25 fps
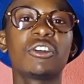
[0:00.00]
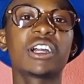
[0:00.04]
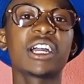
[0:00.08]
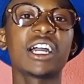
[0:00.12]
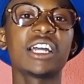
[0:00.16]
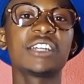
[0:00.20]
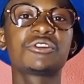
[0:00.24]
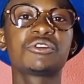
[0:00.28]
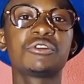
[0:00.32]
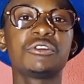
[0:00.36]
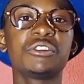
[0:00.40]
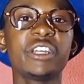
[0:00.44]

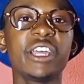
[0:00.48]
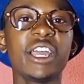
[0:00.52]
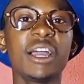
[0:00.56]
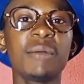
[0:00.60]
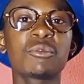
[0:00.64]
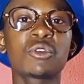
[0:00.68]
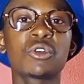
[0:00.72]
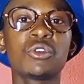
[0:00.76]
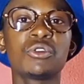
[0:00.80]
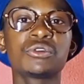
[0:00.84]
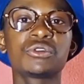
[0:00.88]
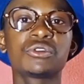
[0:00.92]
guys, today
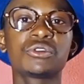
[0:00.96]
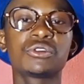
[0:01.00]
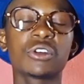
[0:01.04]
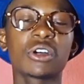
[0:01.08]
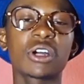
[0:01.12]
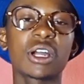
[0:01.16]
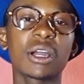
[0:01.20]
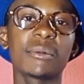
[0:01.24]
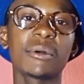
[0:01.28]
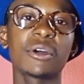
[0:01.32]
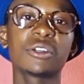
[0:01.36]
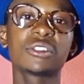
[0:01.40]
I'm going to
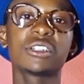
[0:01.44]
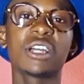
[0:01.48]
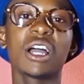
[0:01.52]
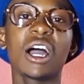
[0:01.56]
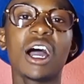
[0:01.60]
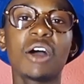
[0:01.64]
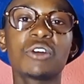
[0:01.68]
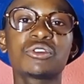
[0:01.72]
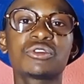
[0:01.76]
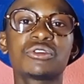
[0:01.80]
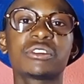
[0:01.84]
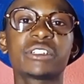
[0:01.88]
talk about
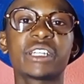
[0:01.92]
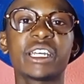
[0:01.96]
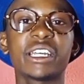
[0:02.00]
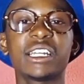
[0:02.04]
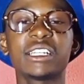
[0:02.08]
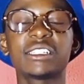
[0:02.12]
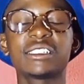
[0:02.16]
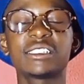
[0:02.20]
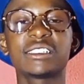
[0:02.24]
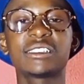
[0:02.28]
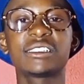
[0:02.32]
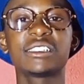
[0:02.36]
how to get
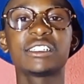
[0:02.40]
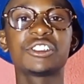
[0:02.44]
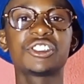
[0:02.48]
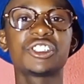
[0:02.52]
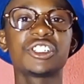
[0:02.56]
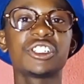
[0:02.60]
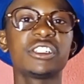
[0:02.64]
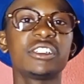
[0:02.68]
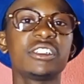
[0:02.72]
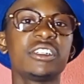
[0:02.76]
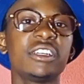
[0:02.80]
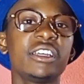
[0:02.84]
a
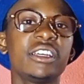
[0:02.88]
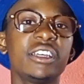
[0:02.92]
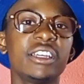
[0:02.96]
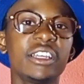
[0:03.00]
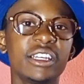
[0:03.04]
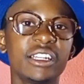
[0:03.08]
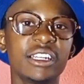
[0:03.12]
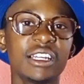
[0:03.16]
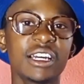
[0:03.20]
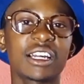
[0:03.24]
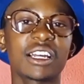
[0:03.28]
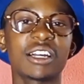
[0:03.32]
distinction
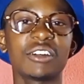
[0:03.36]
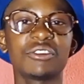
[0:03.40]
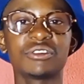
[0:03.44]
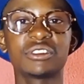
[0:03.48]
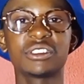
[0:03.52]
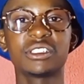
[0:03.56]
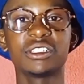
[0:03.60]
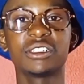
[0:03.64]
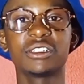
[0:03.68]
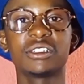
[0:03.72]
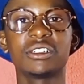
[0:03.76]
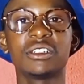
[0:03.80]
in
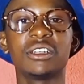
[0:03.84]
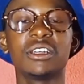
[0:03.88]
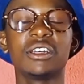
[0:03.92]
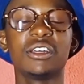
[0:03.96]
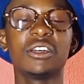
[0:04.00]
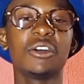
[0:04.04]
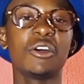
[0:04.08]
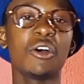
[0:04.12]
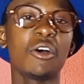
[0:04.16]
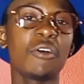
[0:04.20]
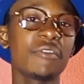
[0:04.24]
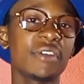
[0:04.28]
accounting.
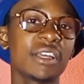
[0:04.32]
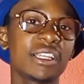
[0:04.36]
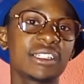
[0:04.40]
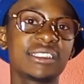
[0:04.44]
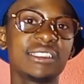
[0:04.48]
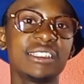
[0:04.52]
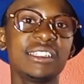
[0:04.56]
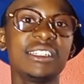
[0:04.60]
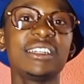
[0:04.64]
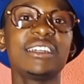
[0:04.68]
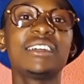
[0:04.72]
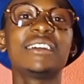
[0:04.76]

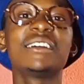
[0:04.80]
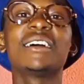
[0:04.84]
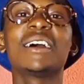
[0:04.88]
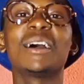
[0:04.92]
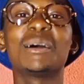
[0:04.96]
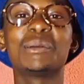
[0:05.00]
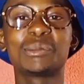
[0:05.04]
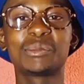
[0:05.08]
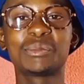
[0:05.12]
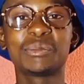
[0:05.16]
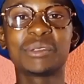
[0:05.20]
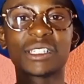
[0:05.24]
Obviously,
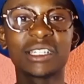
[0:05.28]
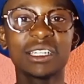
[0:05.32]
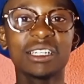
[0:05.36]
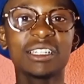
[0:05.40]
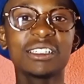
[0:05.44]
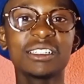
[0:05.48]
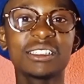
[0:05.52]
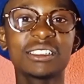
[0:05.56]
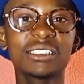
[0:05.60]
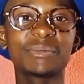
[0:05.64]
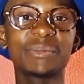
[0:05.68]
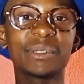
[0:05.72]
I'm
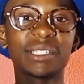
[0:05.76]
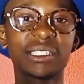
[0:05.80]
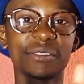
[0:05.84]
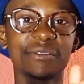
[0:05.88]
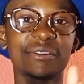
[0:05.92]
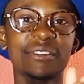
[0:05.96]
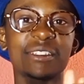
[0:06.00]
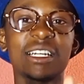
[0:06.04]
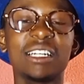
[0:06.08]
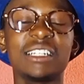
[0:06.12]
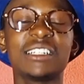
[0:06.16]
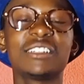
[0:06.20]
speaking
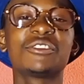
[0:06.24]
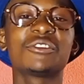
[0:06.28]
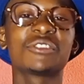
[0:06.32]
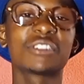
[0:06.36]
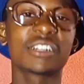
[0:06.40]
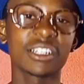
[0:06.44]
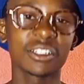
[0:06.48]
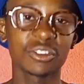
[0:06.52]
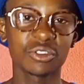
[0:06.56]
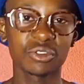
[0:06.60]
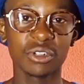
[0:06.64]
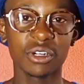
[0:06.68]
specifically to
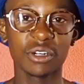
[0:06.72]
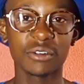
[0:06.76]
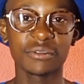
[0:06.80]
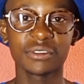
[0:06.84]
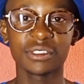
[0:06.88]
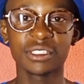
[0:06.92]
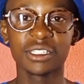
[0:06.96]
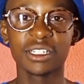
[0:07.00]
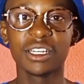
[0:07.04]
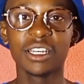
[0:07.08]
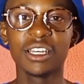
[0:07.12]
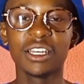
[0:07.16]
grade
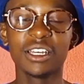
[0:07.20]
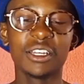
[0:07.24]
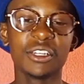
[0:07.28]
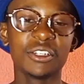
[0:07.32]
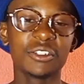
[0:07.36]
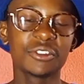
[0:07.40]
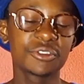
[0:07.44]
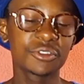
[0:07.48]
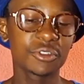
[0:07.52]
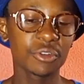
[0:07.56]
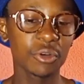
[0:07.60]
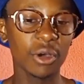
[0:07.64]
12s.
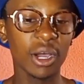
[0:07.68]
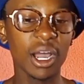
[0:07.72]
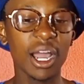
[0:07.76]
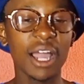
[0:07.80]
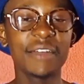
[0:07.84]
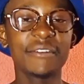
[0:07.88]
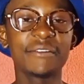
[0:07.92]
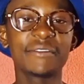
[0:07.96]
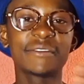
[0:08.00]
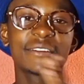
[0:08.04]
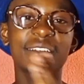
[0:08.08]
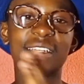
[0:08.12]
So
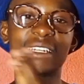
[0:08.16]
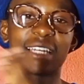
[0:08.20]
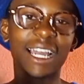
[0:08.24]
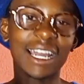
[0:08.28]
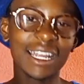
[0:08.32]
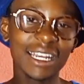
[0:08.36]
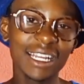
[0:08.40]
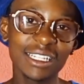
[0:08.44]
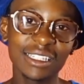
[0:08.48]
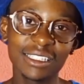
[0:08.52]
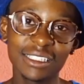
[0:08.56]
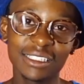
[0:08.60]
I've
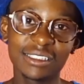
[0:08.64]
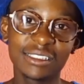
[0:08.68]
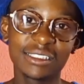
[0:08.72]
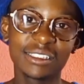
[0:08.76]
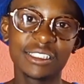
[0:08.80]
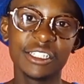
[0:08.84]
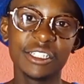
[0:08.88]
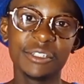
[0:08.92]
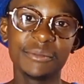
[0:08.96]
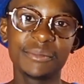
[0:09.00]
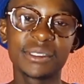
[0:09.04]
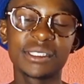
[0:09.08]
gathered these
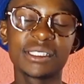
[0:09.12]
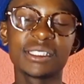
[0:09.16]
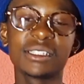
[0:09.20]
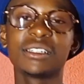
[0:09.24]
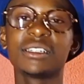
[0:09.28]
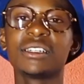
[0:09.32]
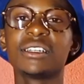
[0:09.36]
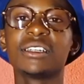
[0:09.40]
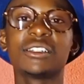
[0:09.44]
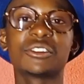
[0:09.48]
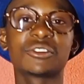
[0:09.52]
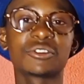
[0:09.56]
tips
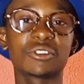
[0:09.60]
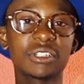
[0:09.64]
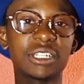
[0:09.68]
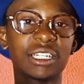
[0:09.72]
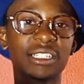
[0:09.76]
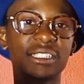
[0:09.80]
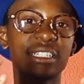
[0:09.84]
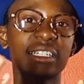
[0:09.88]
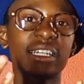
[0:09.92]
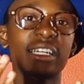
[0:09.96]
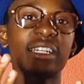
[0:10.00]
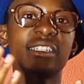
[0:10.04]
so
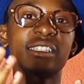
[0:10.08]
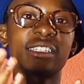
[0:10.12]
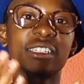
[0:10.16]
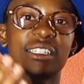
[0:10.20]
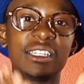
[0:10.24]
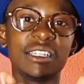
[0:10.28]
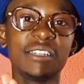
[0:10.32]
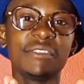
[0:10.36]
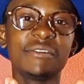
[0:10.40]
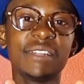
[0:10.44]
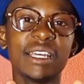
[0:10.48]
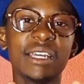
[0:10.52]
that I can
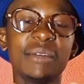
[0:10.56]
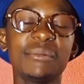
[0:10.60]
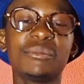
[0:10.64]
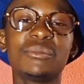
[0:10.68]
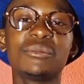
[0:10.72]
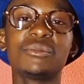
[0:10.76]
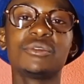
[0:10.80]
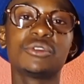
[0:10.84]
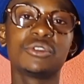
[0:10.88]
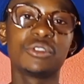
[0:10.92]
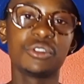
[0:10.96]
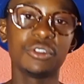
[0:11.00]
give
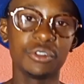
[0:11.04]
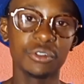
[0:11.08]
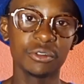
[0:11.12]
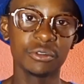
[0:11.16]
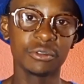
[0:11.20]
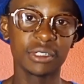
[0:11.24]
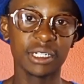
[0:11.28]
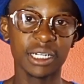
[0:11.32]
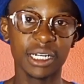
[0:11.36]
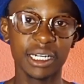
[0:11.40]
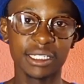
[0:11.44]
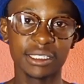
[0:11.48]
them to
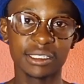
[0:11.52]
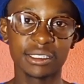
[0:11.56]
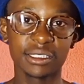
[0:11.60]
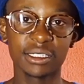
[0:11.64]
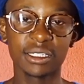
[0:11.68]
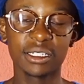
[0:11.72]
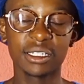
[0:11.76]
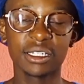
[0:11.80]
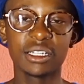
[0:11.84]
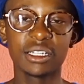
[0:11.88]
you guys.